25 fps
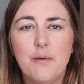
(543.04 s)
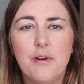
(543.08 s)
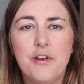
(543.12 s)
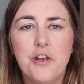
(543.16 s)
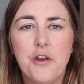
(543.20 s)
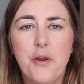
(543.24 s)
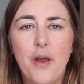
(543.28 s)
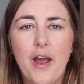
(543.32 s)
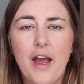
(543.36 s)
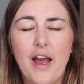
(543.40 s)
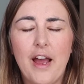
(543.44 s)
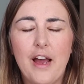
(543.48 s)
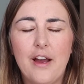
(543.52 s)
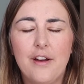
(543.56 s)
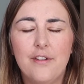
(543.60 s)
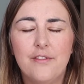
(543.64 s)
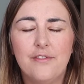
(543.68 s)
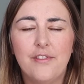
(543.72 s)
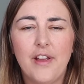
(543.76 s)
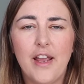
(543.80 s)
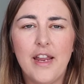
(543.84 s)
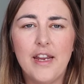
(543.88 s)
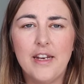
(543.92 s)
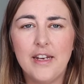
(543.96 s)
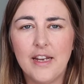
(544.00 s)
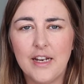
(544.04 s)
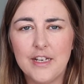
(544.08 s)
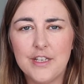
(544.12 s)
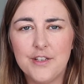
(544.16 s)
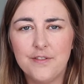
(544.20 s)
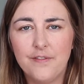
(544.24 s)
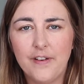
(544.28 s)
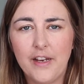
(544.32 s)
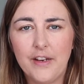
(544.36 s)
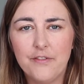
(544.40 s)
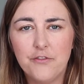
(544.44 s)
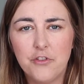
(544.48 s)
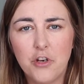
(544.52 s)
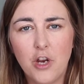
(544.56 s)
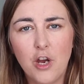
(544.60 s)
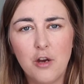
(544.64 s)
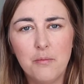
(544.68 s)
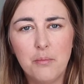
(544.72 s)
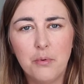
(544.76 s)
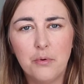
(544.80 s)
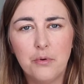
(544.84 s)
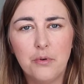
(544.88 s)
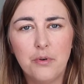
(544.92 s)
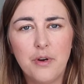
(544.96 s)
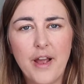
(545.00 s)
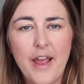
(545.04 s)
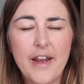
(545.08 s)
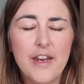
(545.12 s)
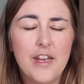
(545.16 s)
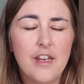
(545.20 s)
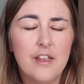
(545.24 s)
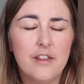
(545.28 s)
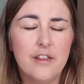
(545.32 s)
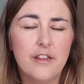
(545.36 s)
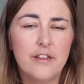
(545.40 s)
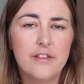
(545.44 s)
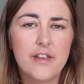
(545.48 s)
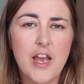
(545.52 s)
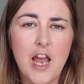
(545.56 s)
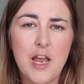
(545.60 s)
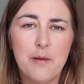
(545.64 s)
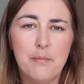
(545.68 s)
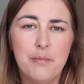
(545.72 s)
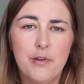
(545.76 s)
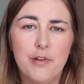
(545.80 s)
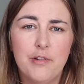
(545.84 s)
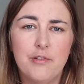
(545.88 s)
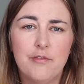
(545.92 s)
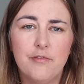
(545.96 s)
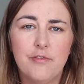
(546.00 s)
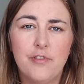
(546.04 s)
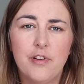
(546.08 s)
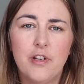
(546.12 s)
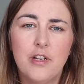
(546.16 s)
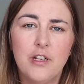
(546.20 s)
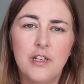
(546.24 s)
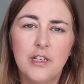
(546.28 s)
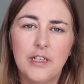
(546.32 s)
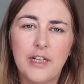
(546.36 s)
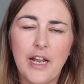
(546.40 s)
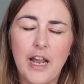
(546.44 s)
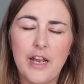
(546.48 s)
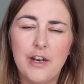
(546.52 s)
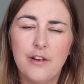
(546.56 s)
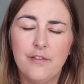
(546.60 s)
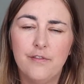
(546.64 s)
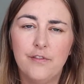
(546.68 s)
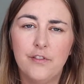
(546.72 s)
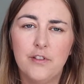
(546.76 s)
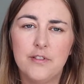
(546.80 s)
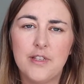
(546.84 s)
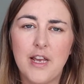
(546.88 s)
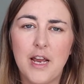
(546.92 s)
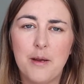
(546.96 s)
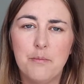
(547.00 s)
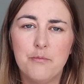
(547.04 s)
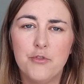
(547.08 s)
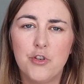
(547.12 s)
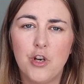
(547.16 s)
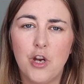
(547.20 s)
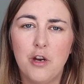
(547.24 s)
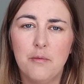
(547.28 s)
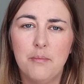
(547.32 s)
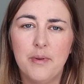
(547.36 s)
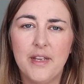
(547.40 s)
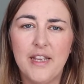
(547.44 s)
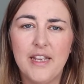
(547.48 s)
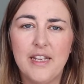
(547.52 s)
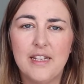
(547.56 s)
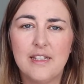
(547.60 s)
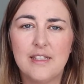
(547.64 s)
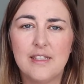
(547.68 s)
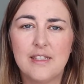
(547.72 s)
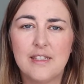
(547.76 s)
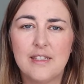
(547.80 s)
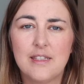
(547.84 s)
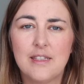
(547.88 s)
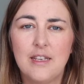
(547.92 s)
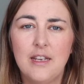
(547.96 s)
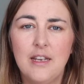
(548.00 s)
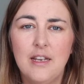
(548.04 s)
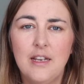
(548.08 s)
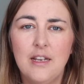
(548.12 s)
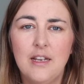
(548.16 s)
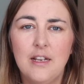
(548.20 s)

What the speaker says: when you have a 9-to-5 job or any other type of kind of full-time job, it's,